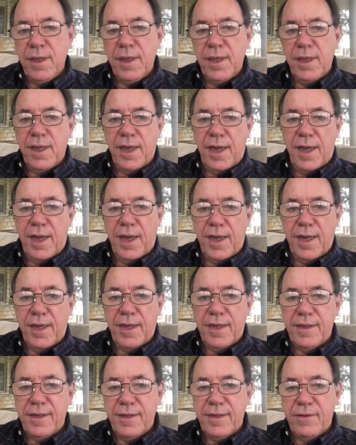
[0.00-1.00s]
uh,
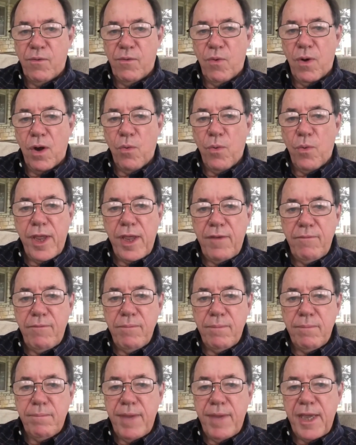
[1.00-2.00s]
where we
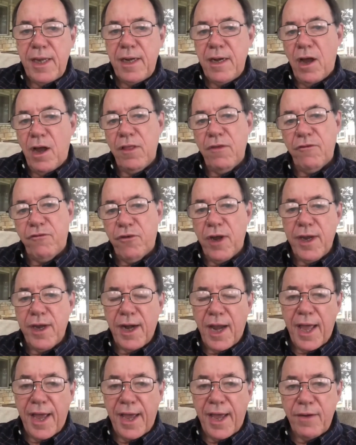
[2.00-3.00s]
meet on the front
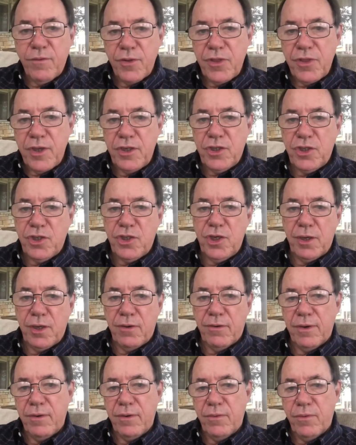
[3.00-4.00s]
line with these
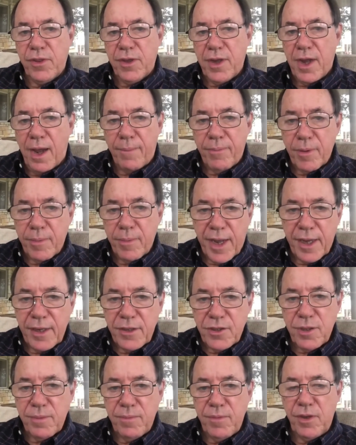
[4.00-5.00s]
children with
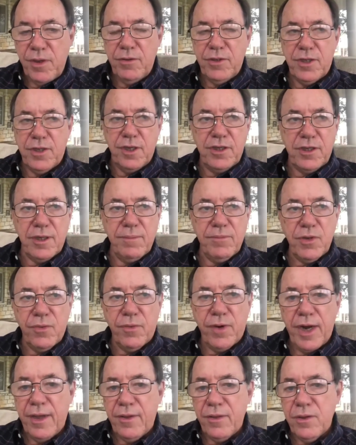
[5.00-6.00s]
compromised immune systems
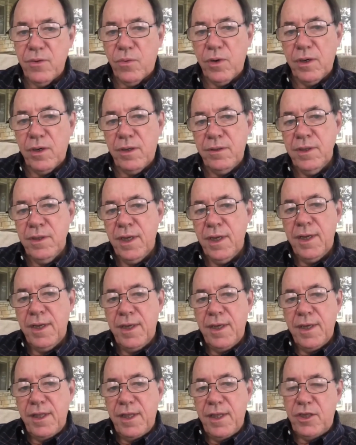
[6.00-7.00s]
around the world.
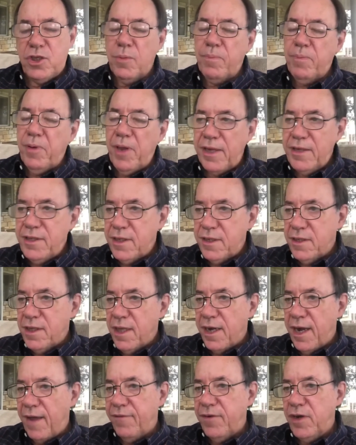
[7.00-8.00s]
These are places
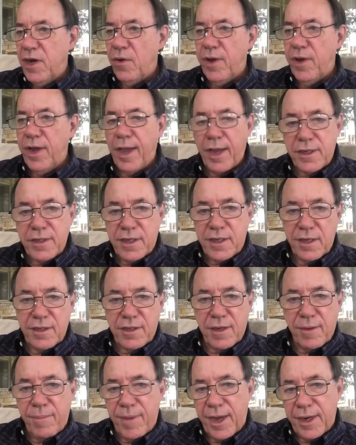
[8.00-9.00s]
that have no access
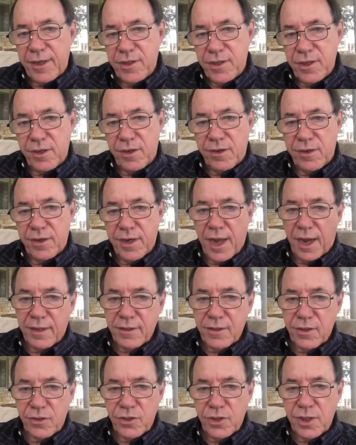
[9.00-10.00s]
to medicine or
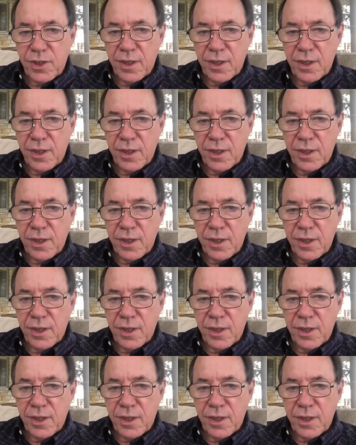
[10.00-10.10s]
doctors.